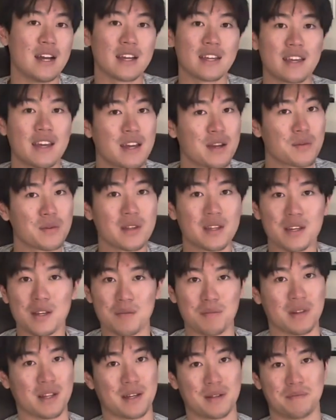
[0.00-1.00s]
Can't really
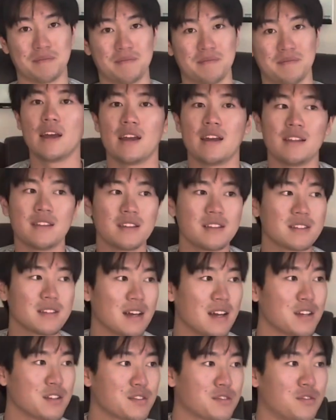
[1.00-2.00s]
complain. And these
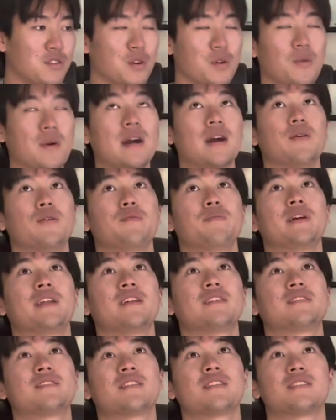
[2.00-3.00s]
last 4, wow, we made
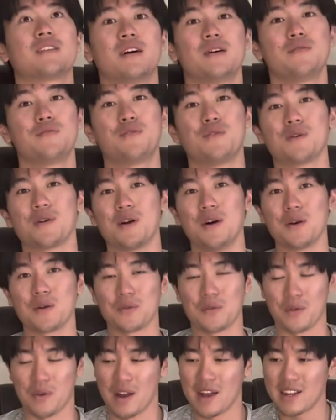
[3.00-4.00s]
it to the top 4
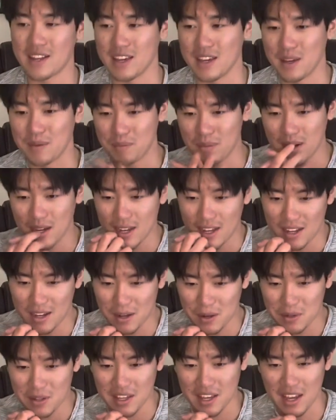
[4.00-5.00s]
already. But
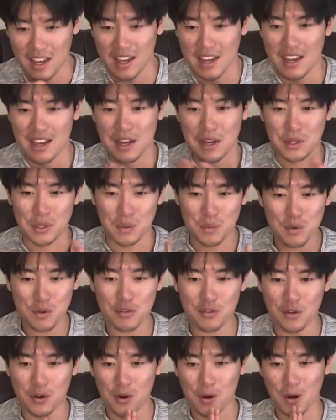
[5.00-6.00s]
okay, number
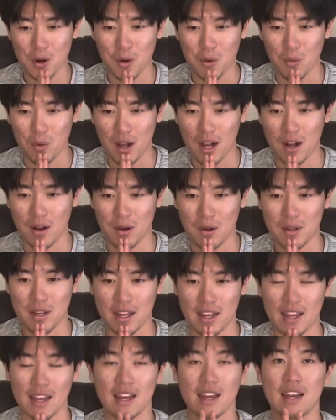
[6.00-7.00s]
4, wow,
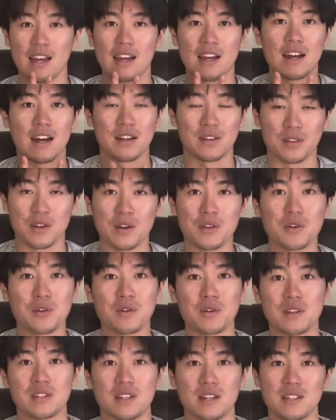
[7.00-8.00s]
okay, another
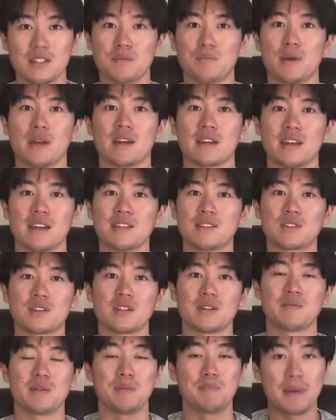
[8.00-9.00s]
Griselda pick. It's
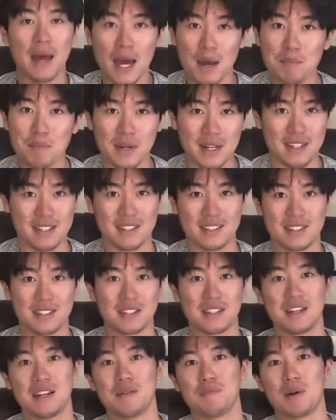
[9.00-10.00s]
gonna be Peppa's
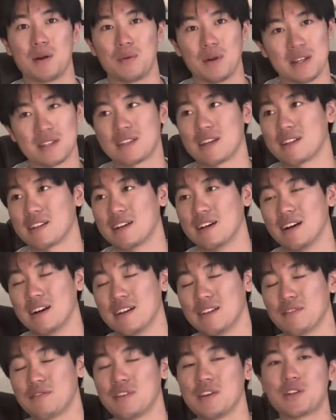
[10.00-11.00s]
by Westside Gunn
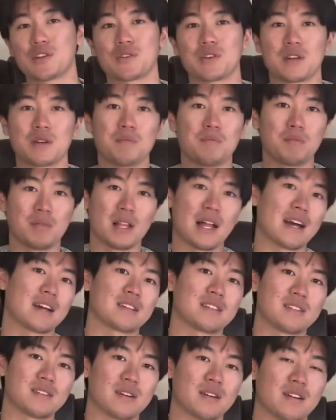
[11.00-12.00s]
featuring Black
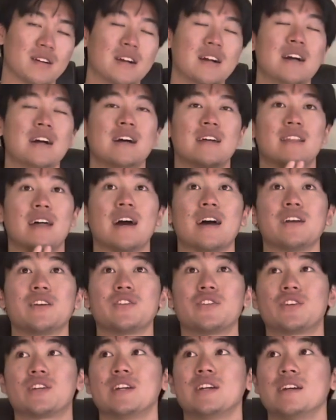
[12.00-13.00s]
Star. That
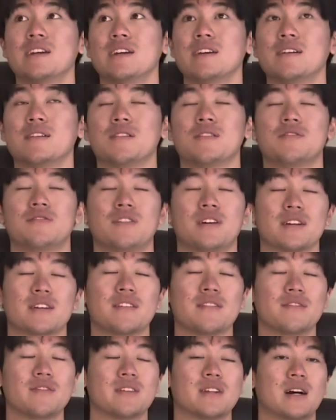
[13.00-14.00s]
shit,
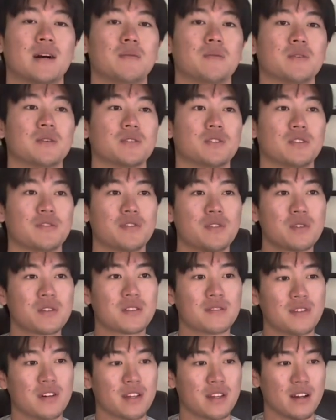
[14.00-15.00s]
fucking phenomenal. So first
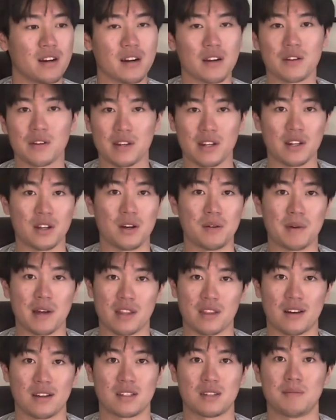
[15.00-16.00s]
of all, y'all already know my
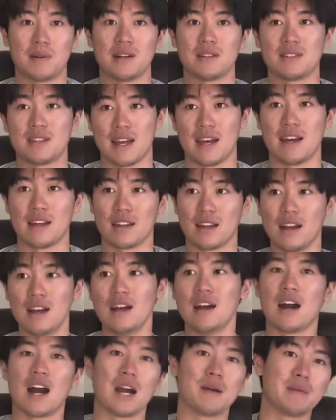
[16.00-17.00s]
thoughts about 10.
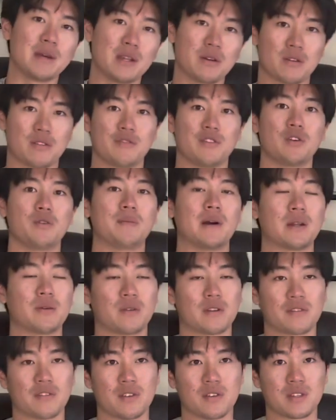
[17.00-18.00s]
I made a review about it
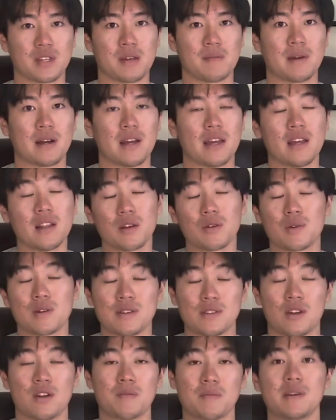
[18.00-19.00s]
when it first came out. Hitler
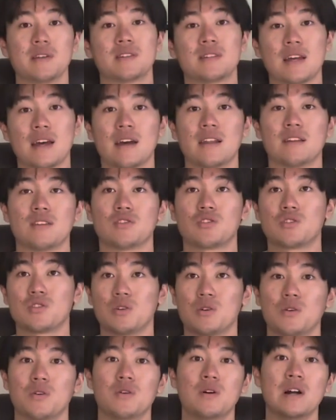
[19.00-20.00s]
Wears Hermes 10 is
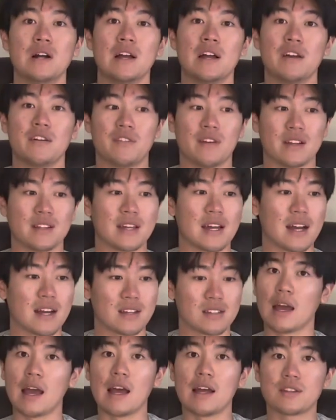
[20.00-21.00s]
so
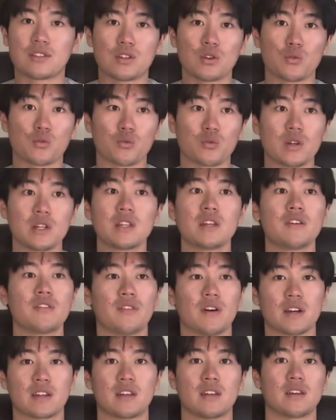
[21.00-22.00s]
fantastic. It's a really
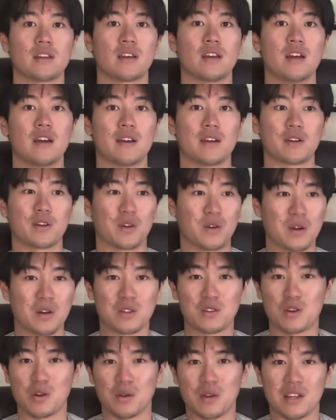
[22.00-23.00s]
fucking
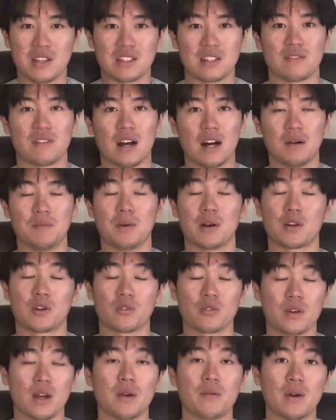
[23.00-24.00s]
good, cohesive album, a
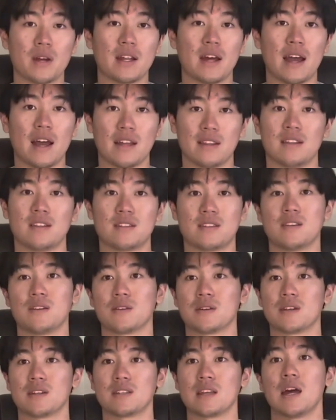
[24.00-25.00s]
great way to end the
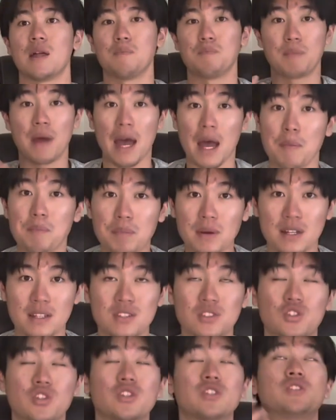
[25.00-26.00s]
series. And Peppa's
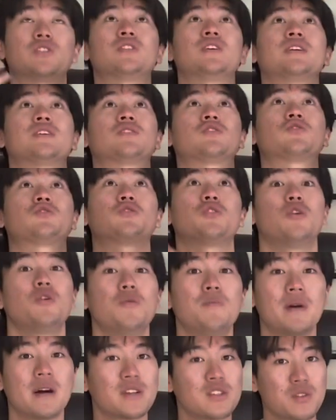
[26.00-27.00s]
just does so
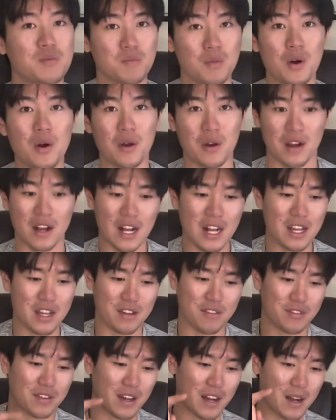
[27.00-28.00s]
much more.
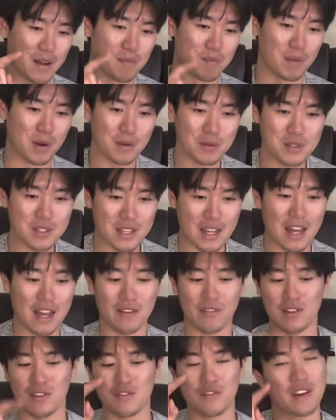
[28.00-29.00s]
You've got Mos
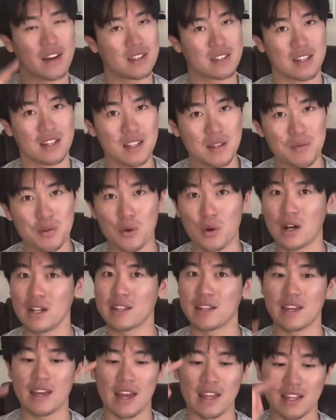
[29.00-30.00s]
Def, you've got Talib
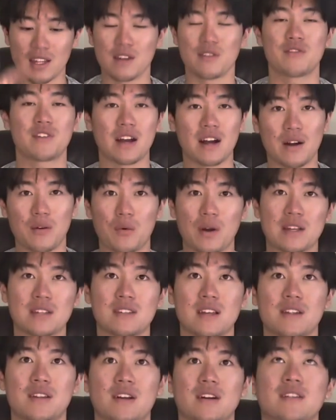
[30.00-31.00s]
Kweli, and then you've got
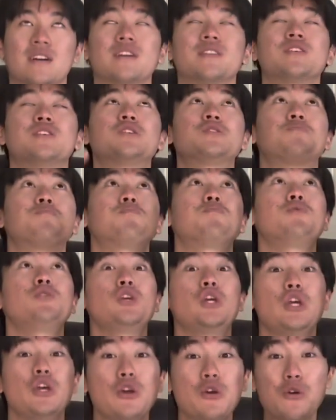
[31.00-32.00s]
Westside Gunn on this
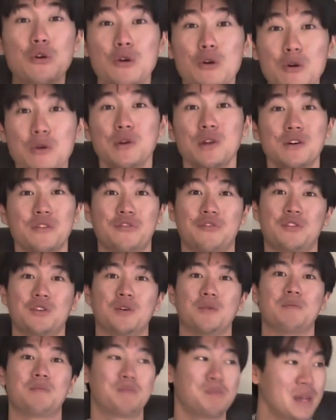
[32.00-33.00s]

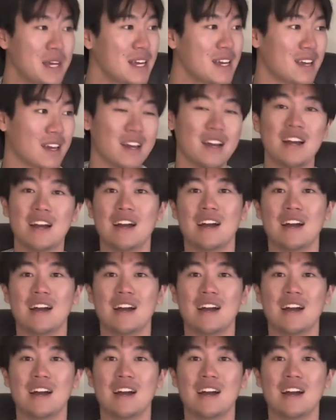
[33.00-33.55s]
beautiful beat.